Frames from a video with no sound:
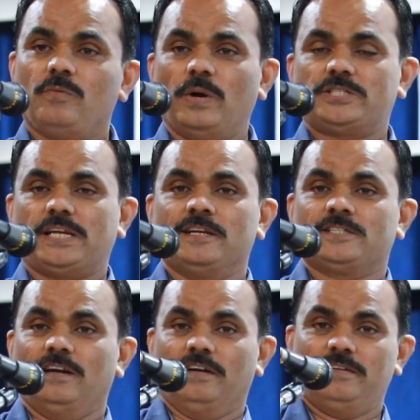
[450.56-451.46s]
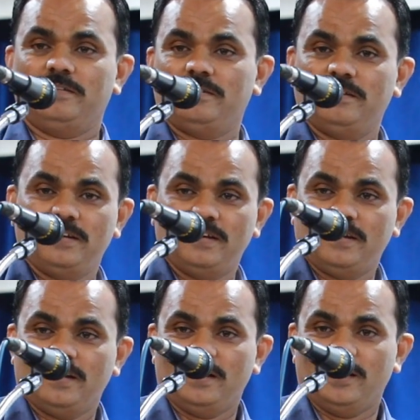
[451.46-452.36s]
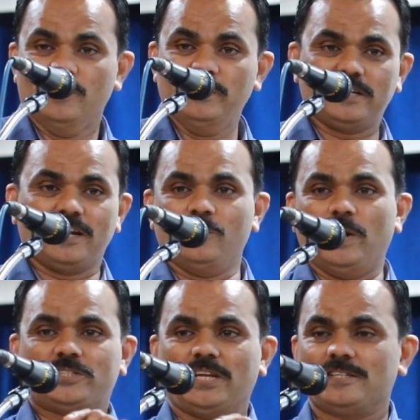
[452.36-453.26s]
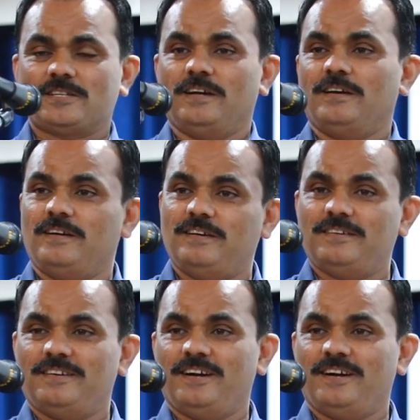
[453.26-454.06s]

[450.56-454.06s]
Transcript: Vice Chancellor. Immediately, Vice Chancellor